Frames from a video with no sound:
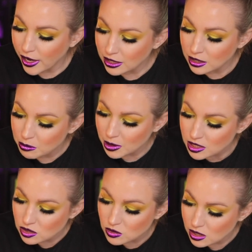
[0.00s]
violet
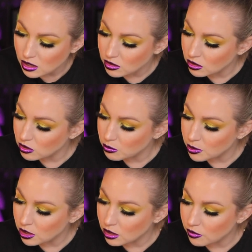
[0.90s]
base, so it's got a little
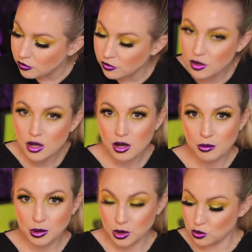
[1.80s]
bit of
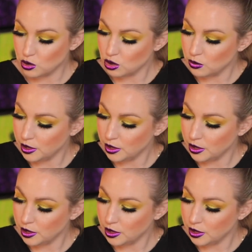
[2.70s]
blue to